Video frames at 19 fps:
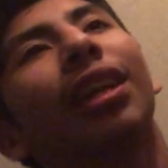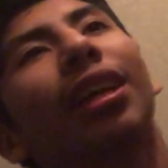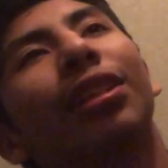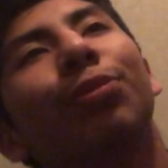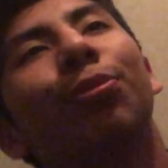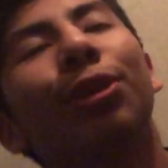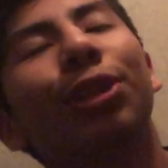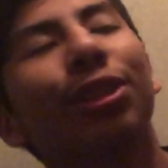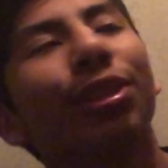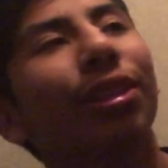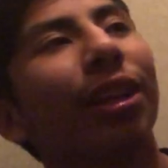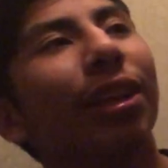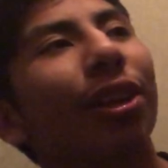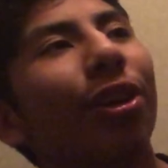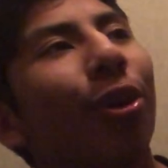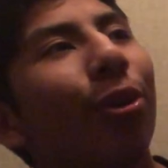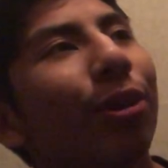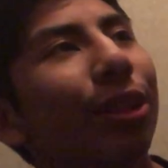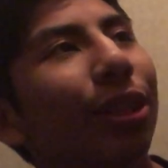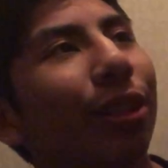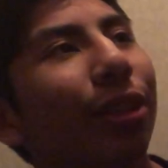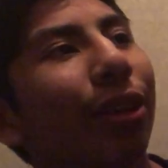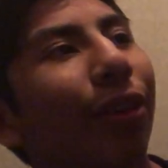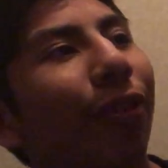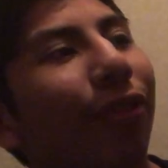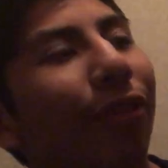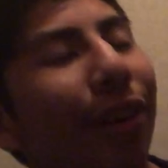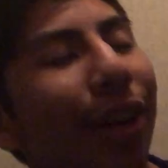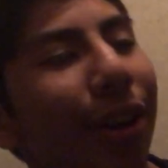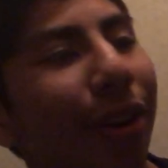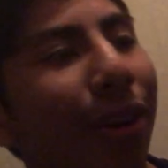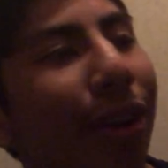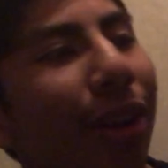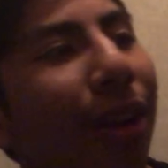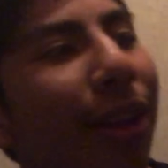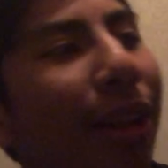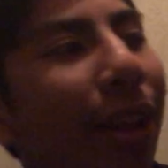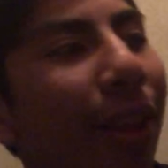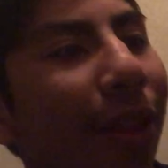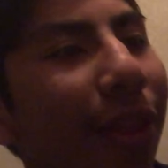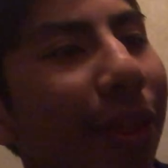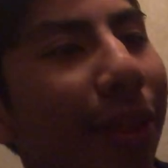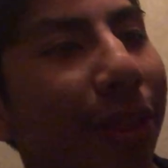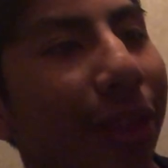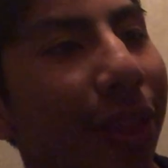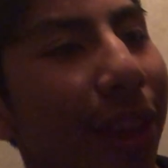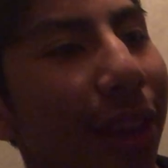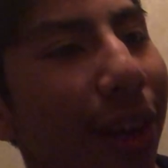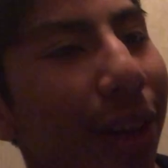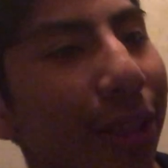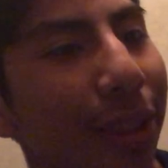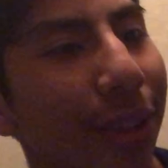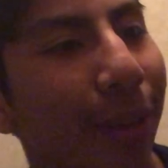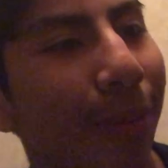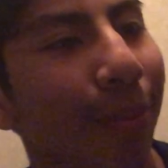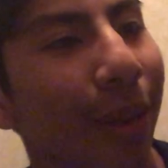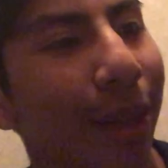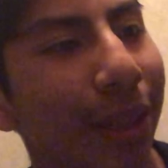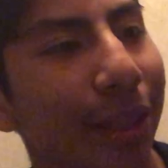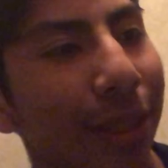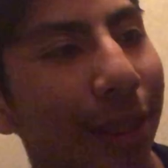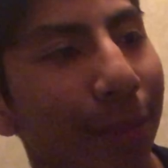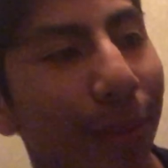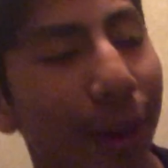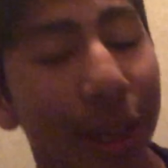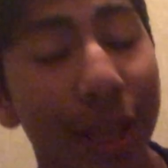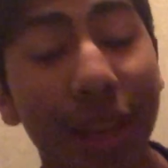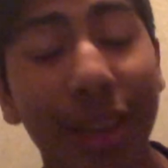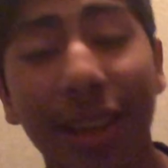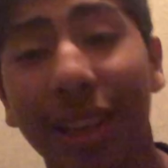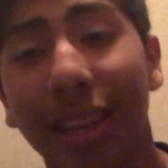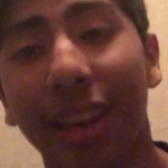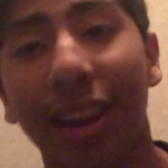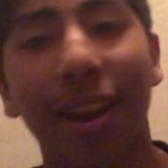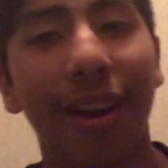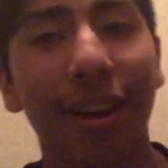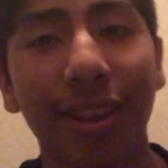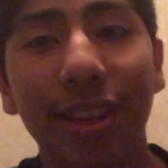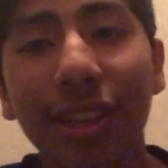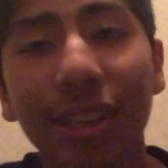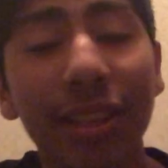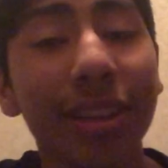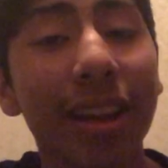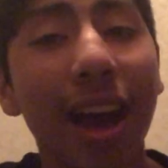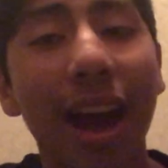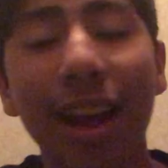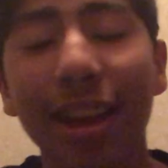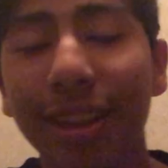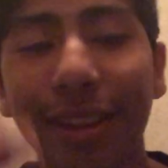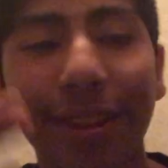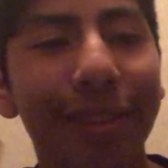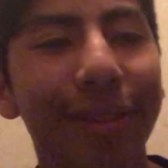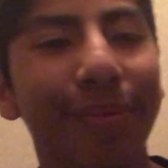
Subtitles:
as much as I know he's a good fighter, Theon's amazing, but he cannot, he can't